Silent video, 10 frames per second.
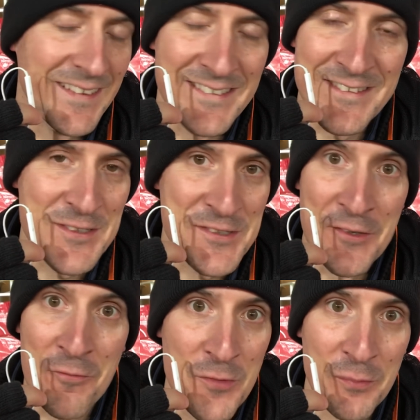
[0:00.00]
just
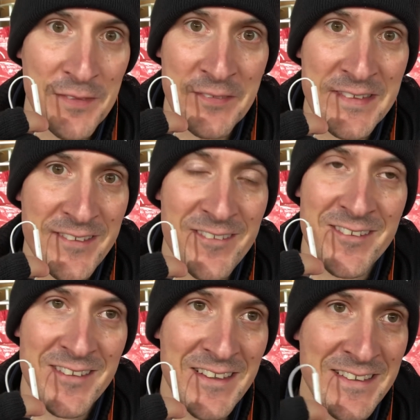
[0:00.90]
not footballing reasons,
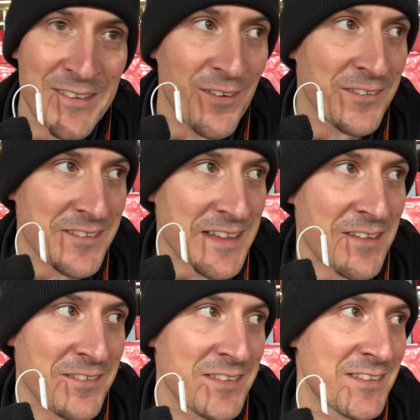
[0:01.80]
is it? You can't sit
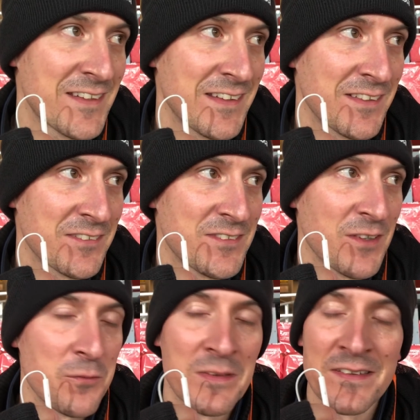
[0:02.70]
here and say that
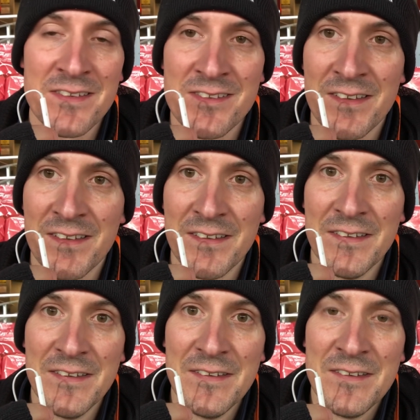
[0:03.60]
Joe Willock
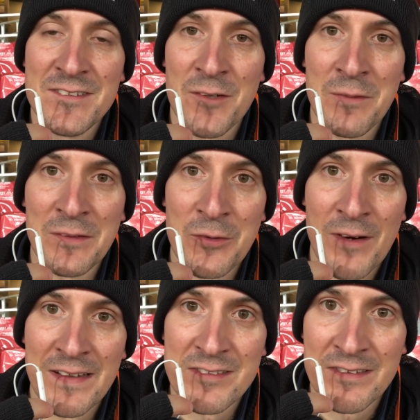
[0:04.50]
or
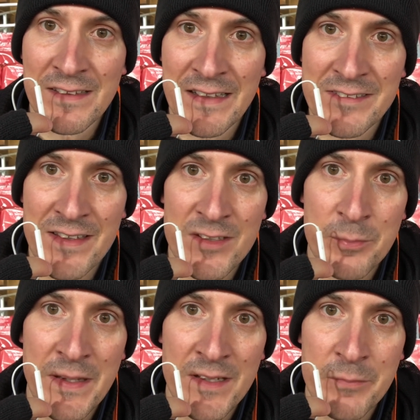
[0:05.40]
Alexander Lacazette is a
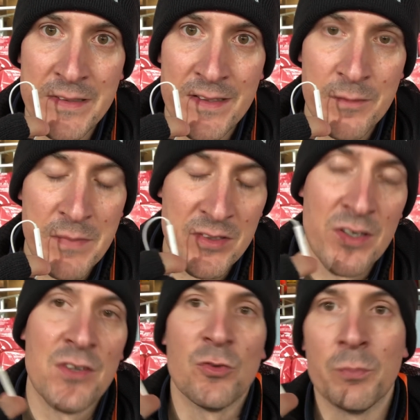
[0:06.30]
better number 10 than Mesut
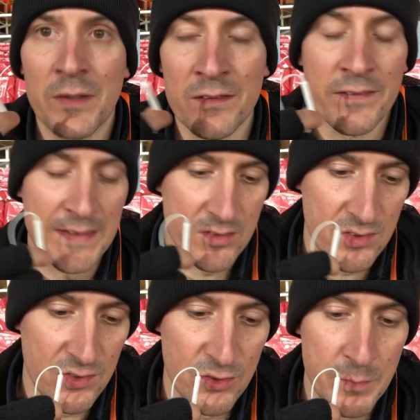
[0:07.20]
Ozil. But look, that
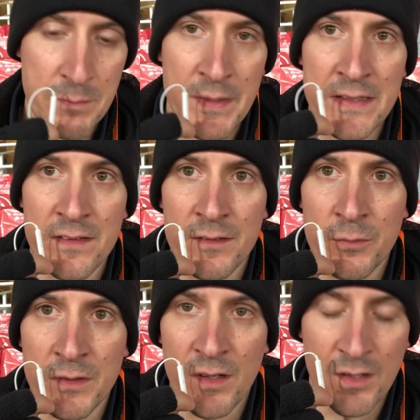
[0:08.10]
decision's been made and I don't
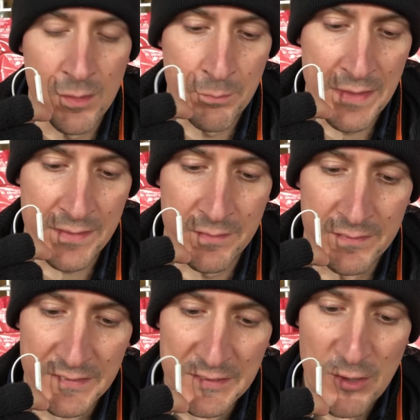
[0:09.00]
want to harp back and
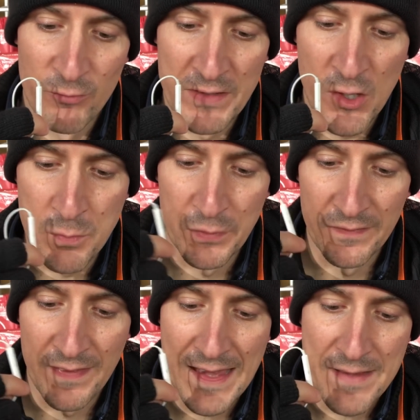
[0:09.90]

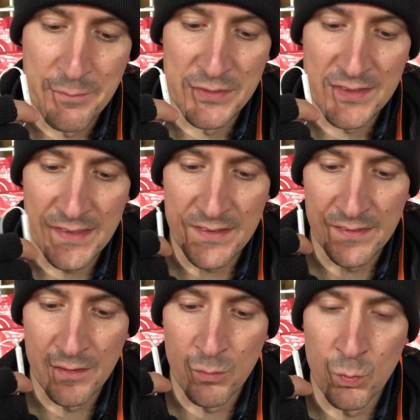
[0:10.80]
reopen that
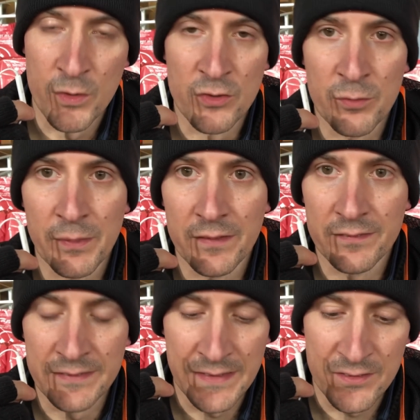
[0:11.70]
particular wound. But
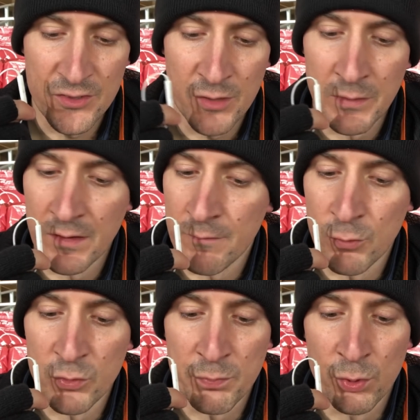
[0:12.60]
yeah, Joe Willock I
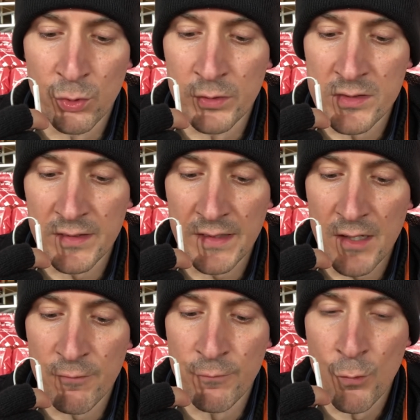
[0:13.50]
thought was poor. He's going to
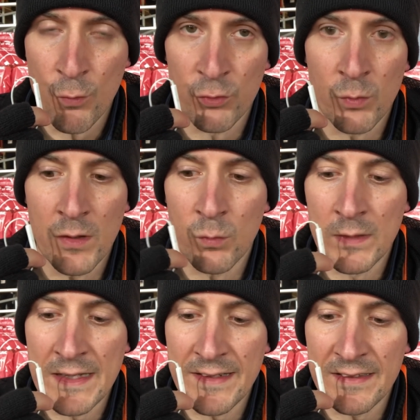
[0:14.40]
get a 4 as well.
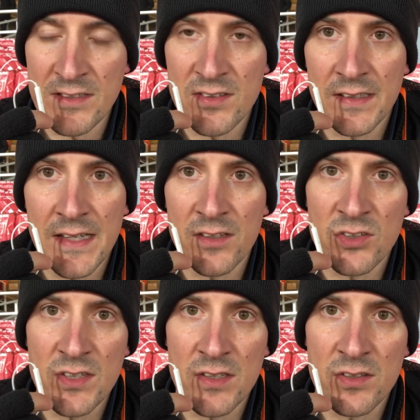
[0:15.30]
Willian at least did get an
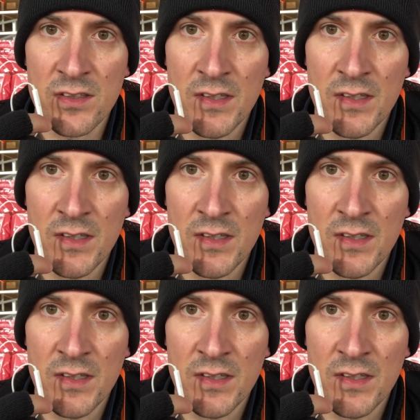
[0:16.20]
assist.